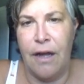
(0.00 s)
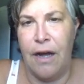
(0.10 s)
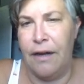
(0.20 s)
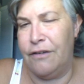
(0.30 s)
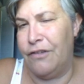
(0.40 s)

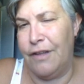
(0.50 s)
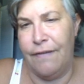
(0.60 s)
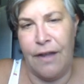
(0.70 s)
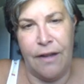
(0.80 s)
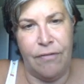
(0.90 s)
I just
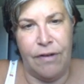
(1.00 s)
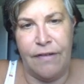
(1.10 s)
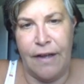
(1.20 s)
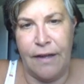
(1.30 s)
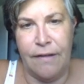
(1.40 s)
leave that at 3
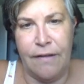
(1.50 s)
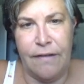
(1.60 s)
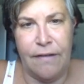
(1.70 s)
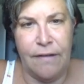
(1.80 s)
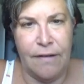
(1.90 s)

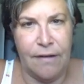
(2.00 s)
seconds.